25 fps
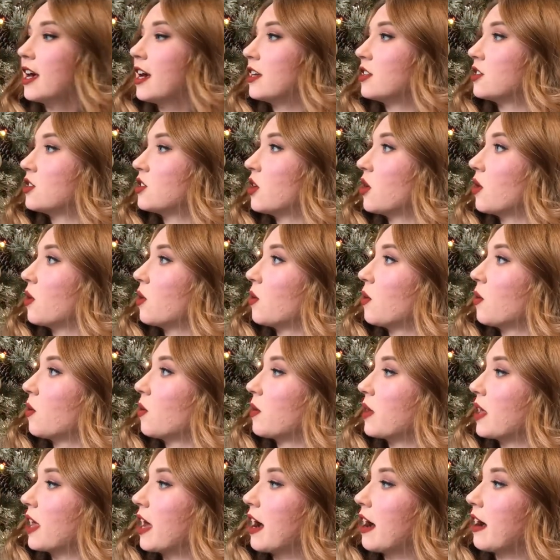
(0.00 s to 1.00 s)
So
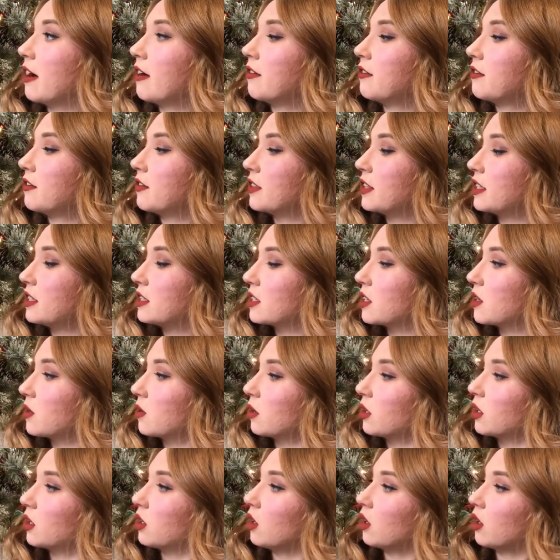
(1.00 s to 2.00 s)
we have these cute
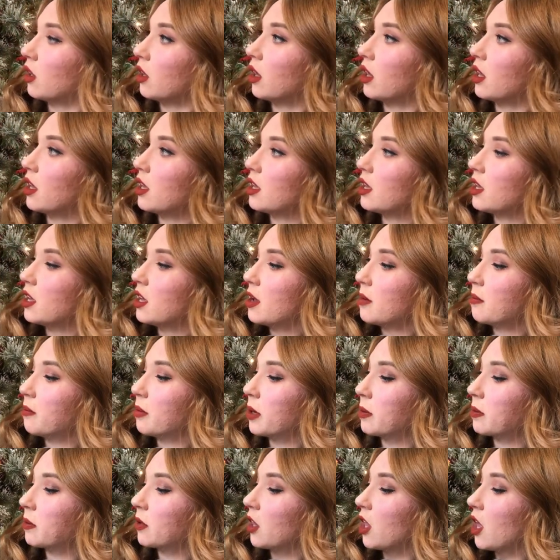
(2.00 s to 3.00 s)
little
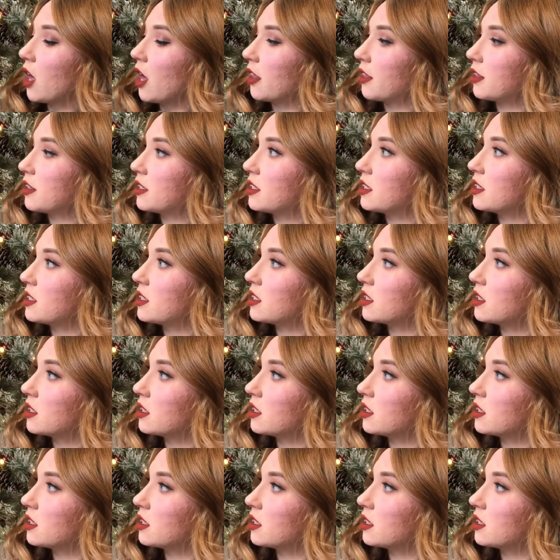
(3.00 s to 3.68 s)
burp cloths.